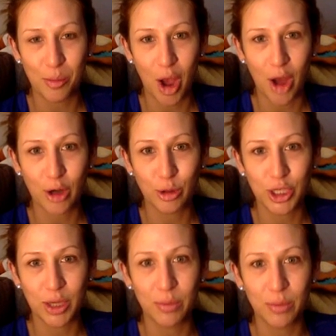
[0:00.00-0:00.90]
auto
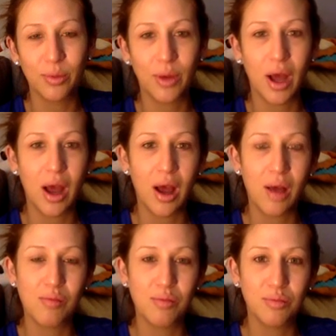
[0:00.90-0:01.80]
ship
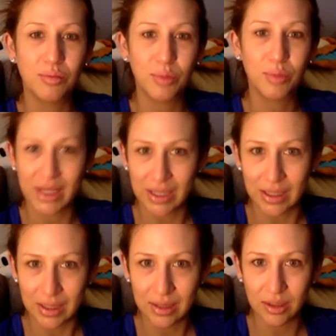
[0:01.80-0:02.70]

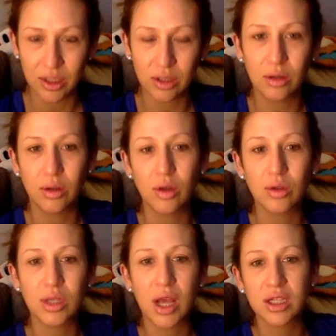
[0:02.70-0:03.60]
presents to
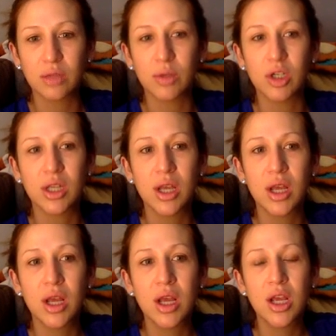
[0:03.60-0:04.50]
those customers.
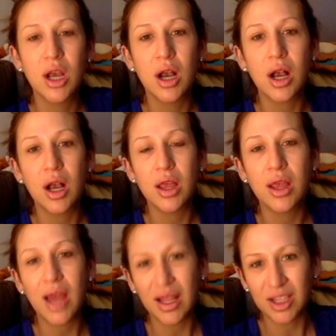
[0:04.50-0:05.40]

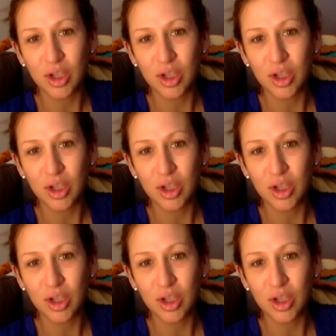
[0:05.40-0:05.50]
That's